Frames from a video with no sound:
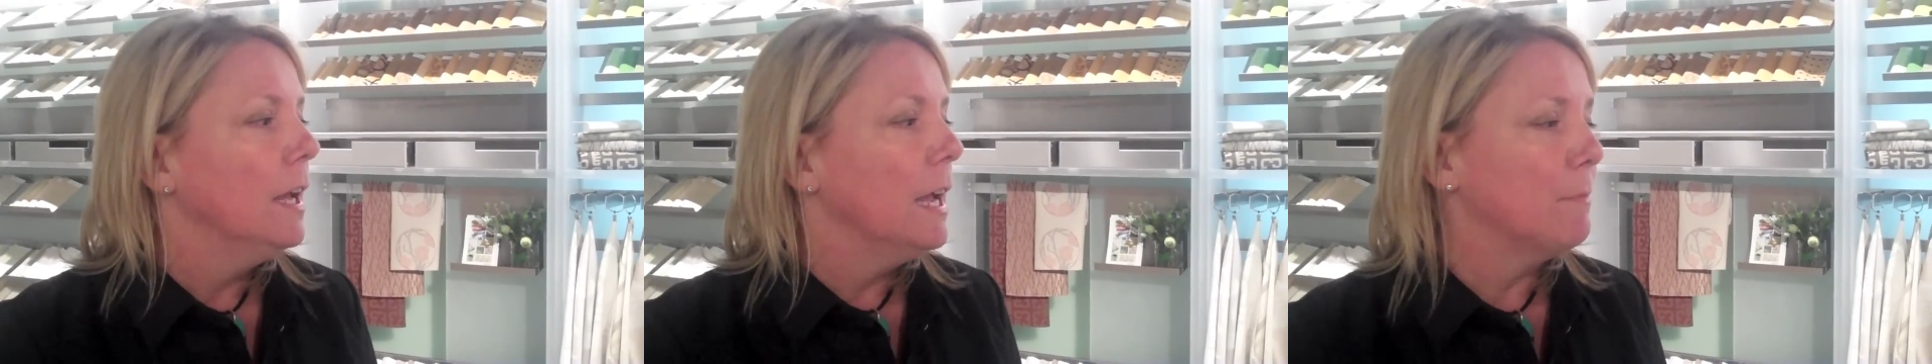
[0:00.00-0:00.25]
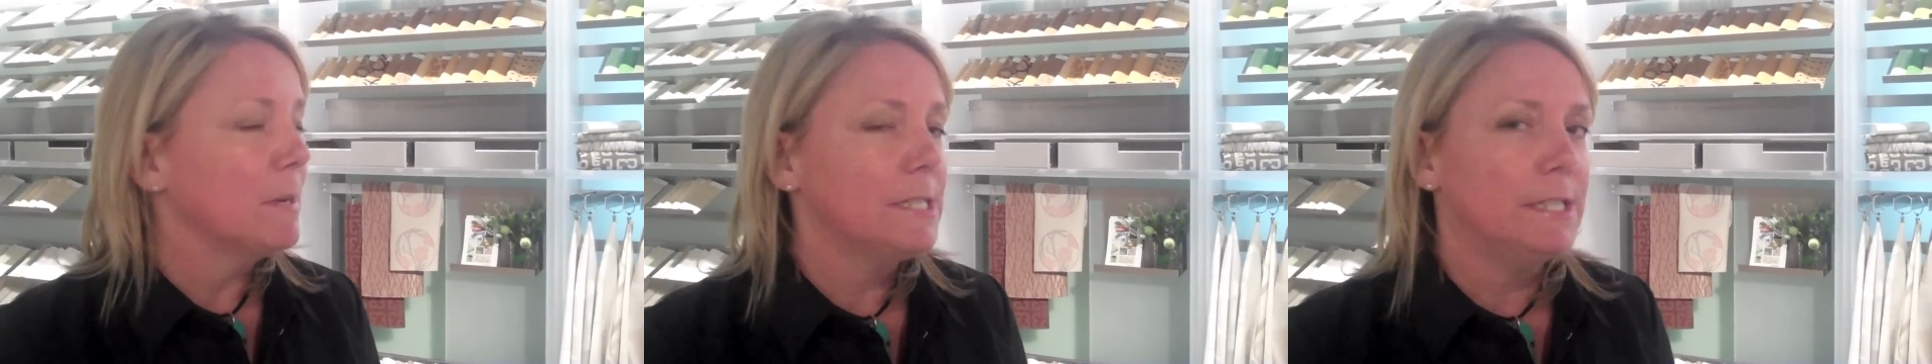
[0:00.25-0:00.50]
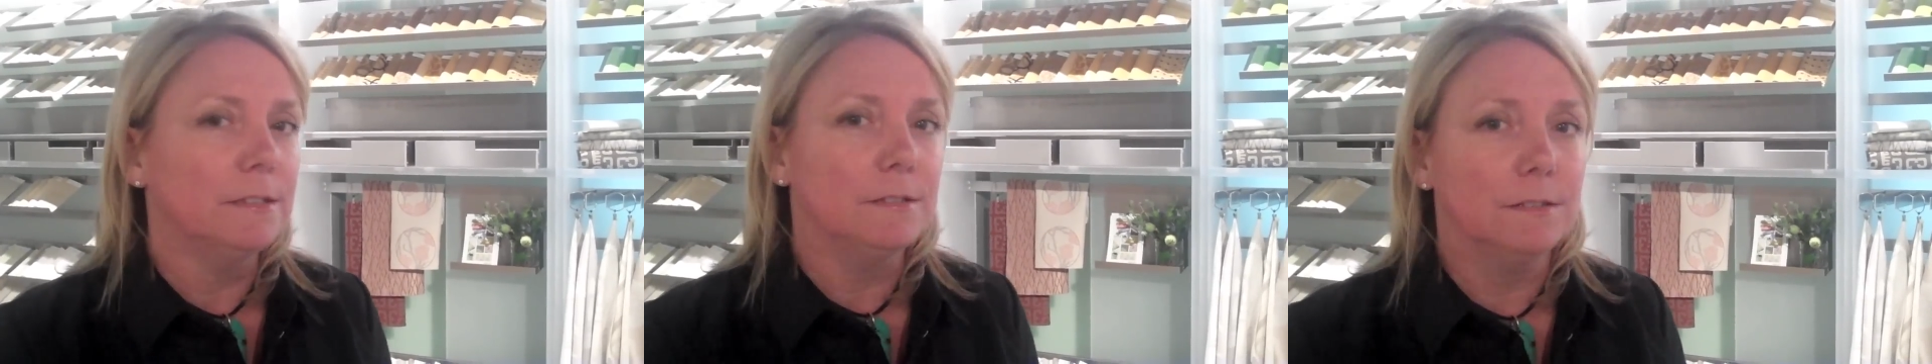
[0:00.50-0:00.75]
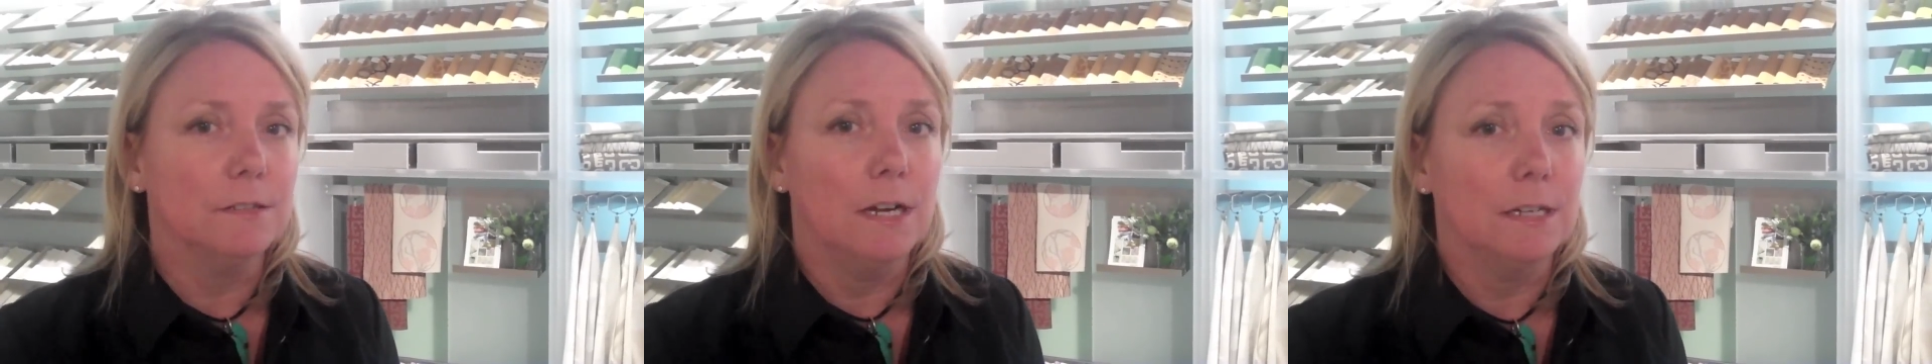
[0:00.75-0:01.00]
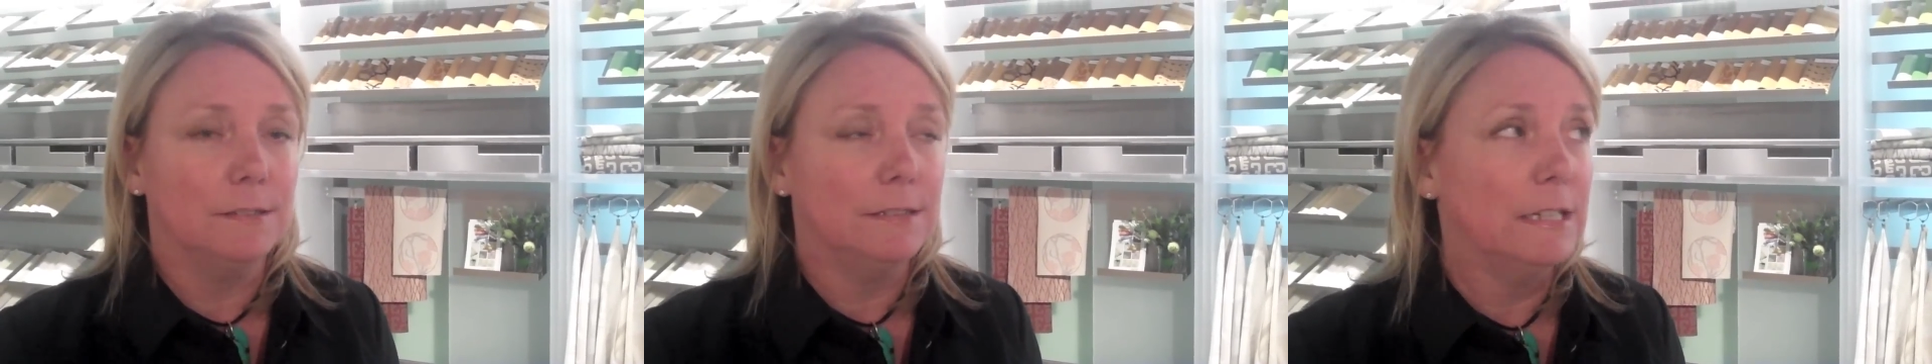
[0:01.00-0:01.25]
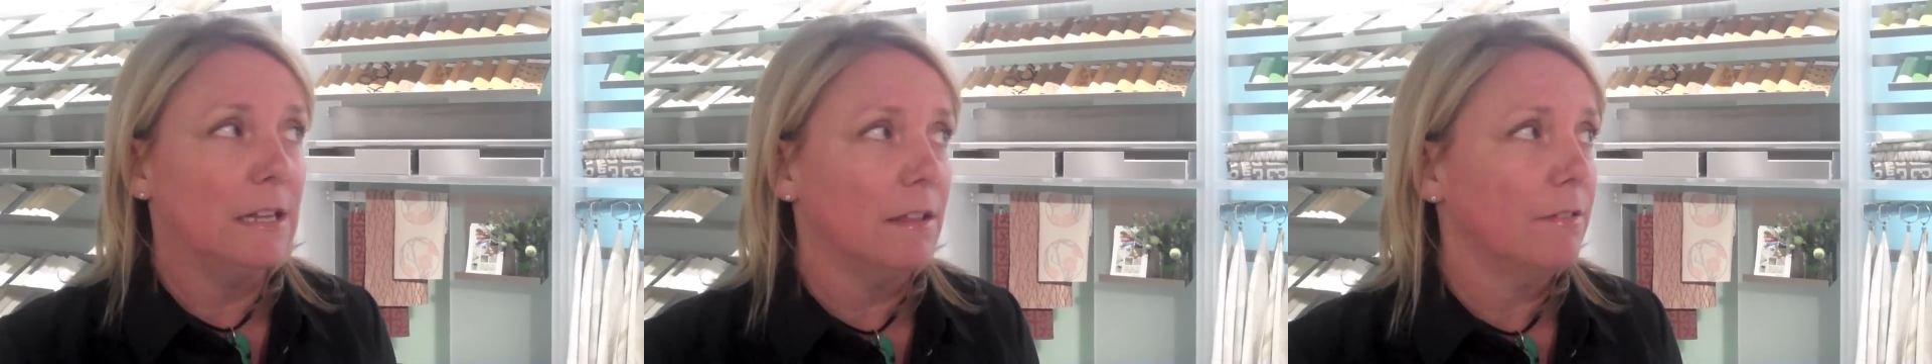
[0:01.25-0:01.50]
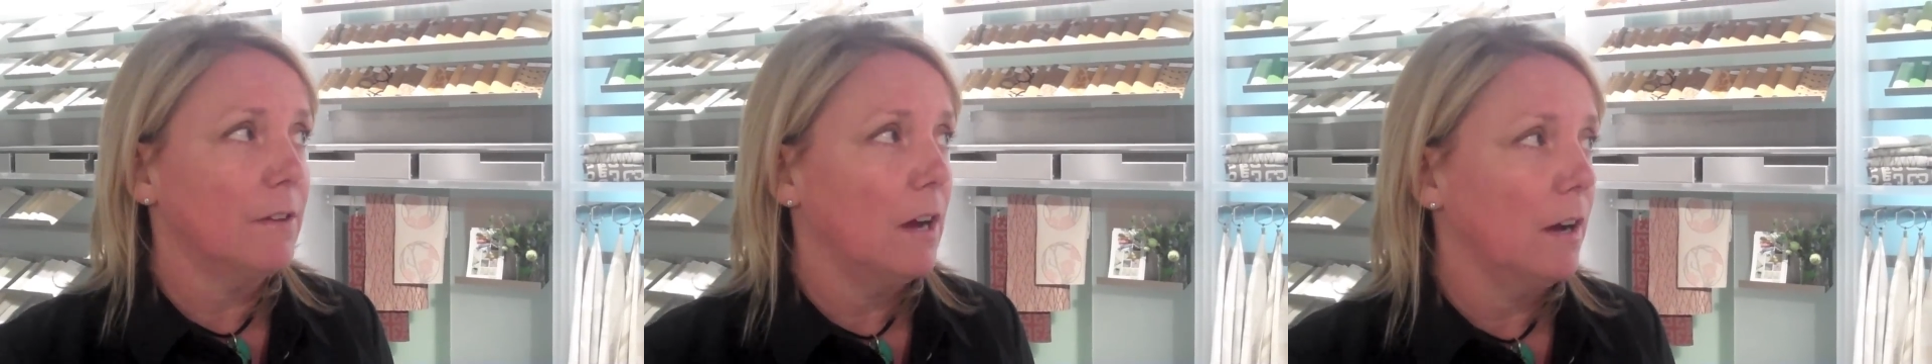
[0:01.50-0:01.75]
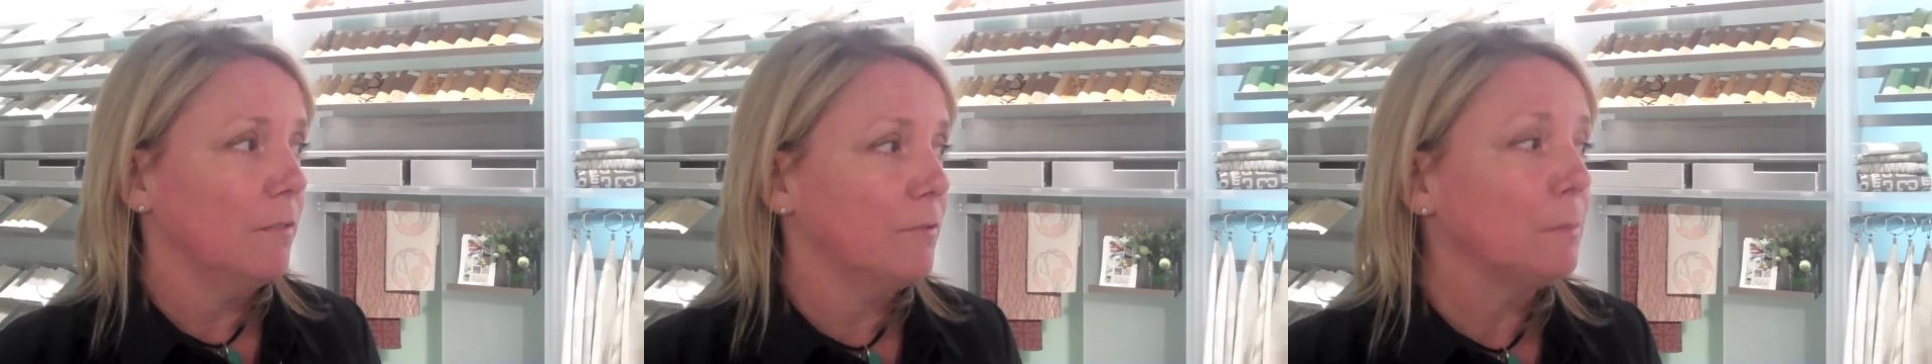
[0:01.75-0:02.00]
and Martia uh, Sinith
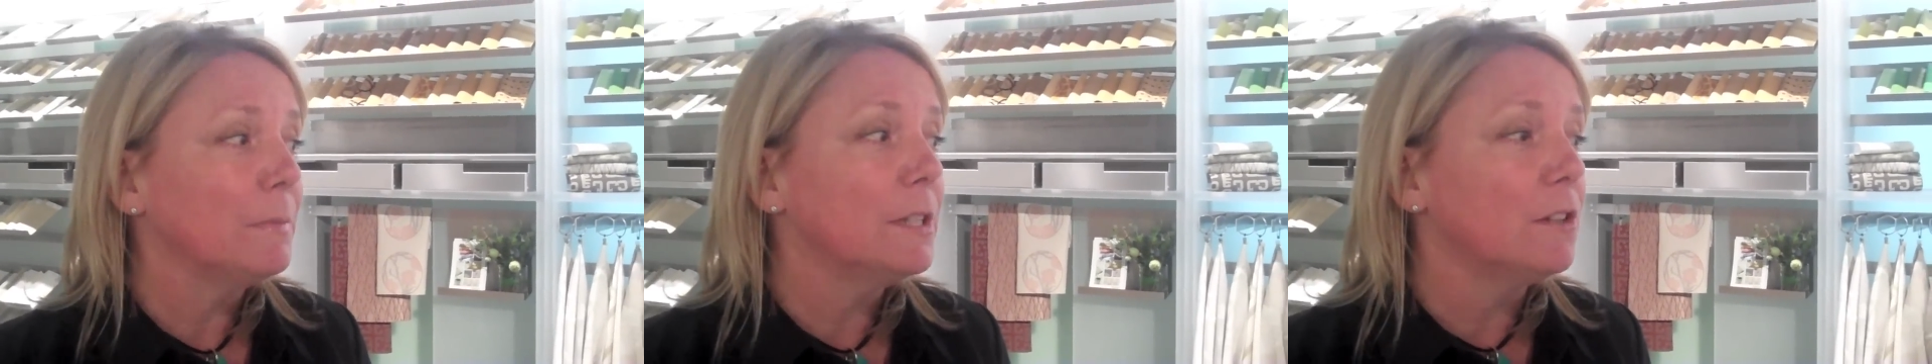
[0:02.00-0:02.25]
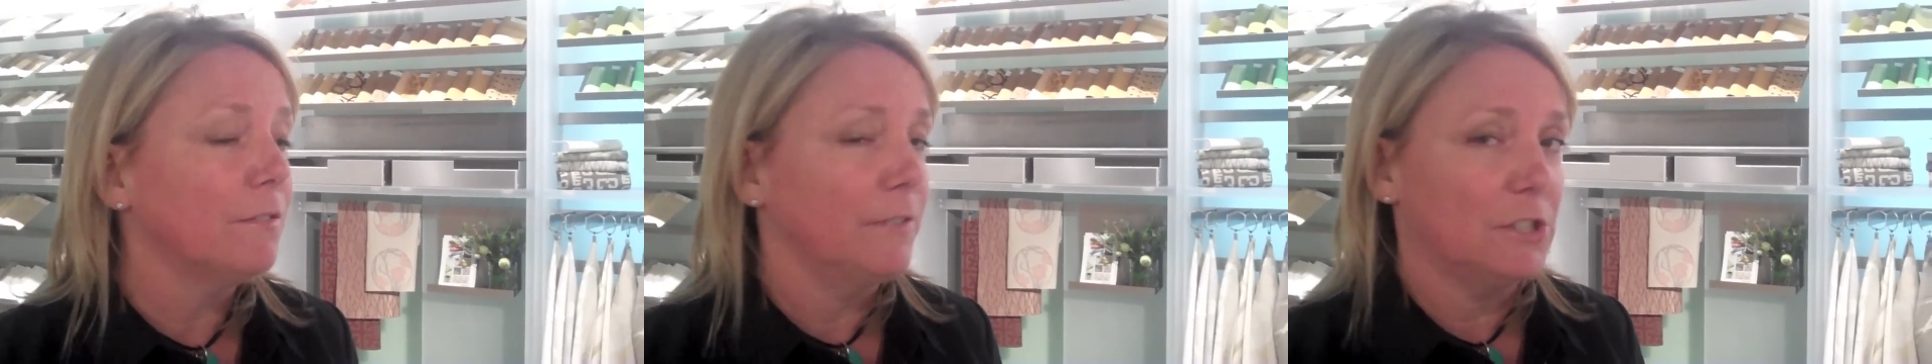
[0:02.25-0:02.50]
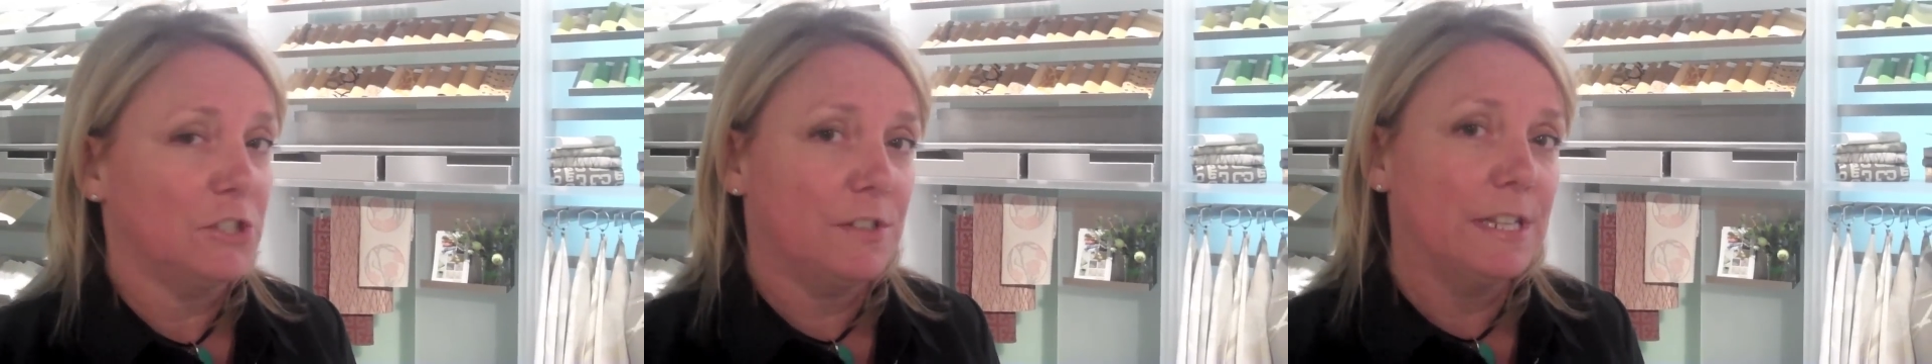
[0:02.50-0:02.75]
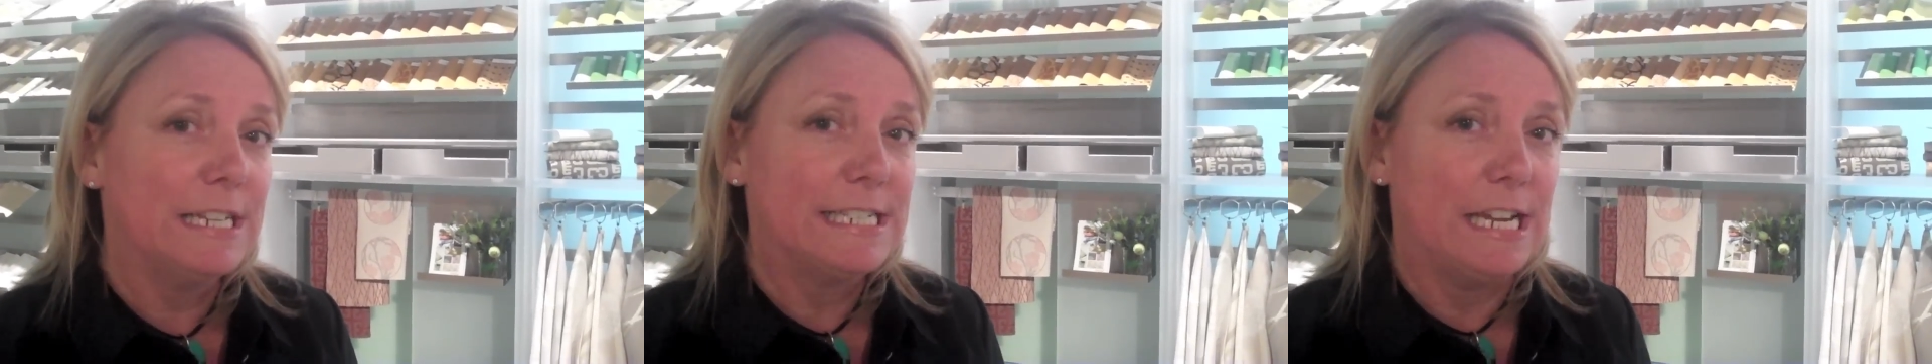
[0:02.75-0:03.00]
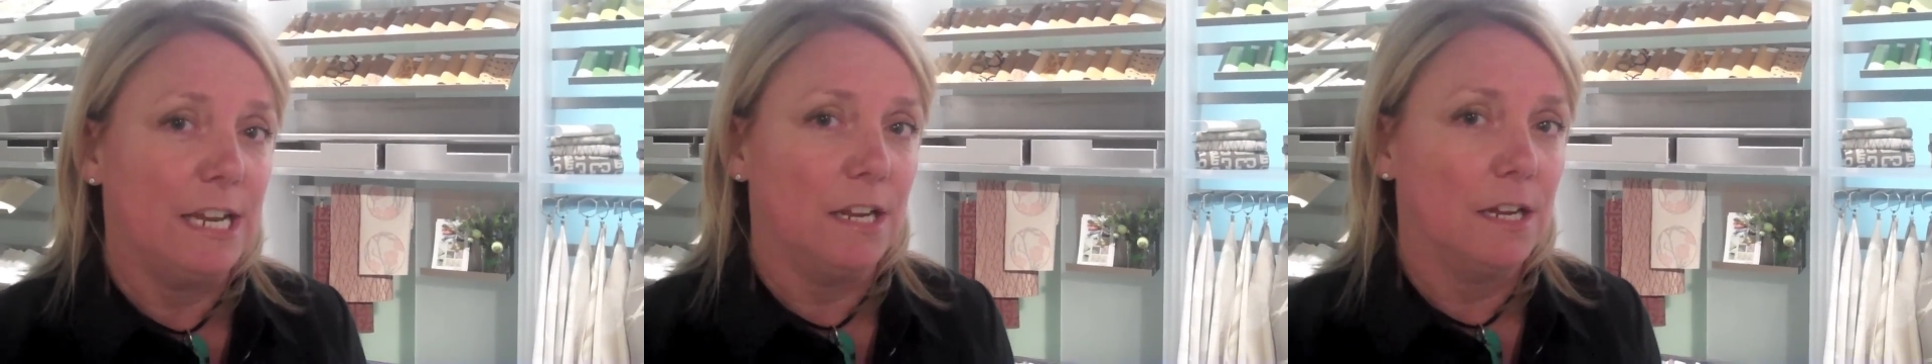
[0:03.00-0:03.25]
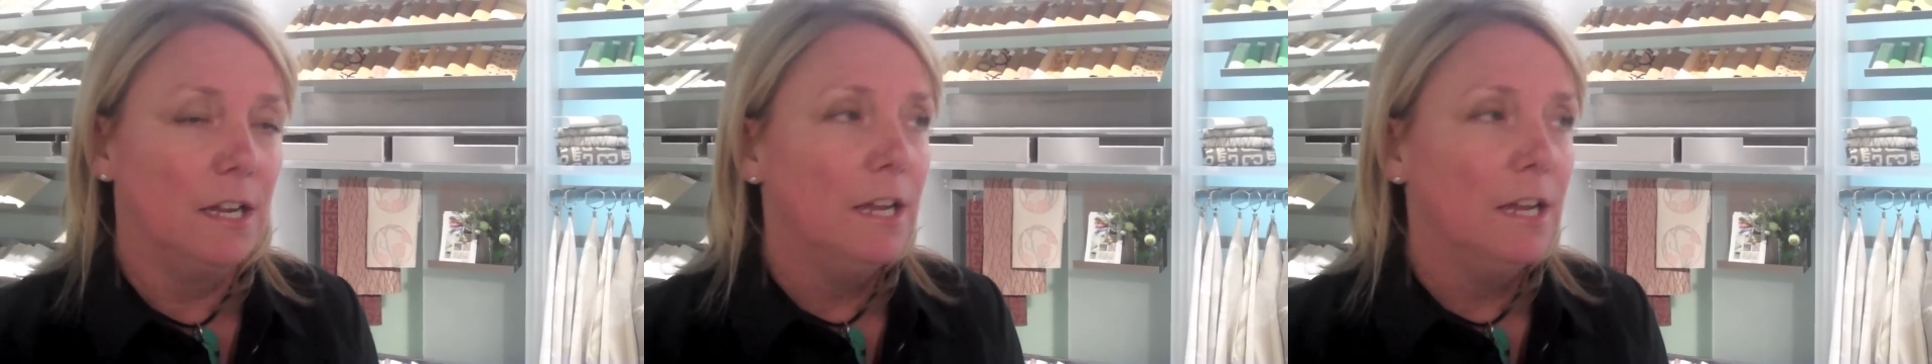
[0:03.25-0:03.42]
uh, from Littlefish Think Tank.